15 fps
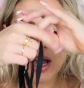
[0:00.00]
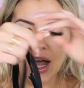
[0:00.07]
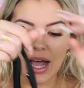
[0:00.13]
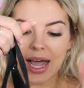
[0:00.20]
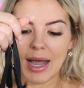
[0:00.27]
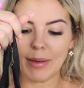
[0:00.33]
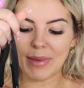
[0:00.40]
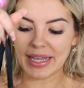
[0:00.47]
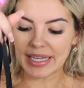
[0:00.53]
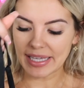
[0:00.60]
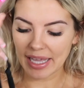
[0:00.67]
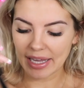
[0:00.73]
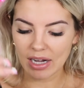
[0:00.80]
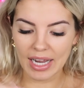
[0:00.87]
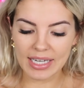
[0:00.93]
Um,
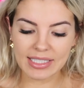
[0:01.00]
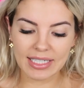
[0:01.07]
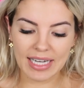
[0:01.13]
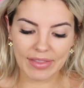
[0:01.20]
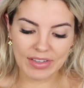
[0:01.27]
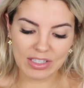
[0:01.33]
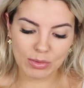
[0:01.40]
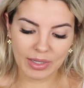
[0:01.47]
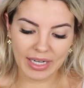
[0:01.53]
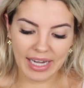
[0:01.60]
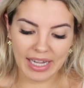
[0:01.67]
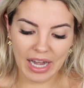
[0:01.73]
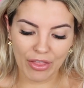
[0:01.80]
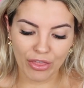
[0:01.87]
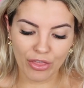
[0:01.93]
again, I did get this one
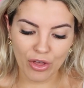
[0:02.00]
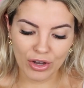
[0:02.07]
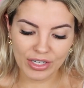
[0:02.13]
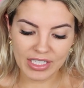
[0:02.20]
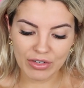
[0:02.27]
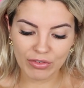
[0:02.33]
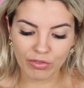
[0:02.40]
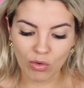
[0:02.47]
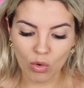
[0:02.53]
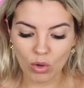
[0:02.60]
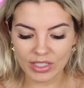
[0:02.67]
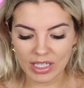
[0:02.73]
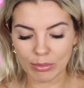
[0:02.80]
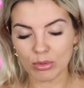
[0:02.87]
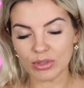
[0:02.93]
in a 34
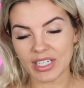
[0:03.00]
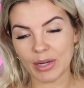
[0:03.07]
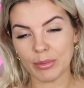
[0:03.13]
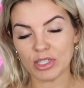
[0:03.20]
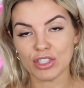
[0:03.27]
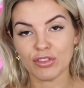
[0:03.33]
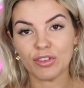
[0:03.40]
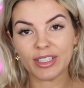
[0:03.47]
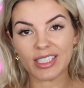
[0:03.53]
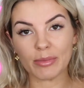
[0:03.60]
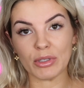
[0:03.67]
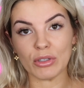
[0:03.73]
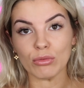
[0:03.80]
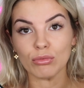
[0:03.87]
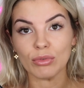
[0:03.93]
double D, which fits
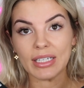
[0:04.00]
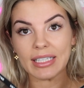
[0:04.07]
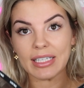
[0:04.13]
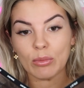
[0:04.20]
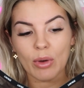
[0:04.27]
me really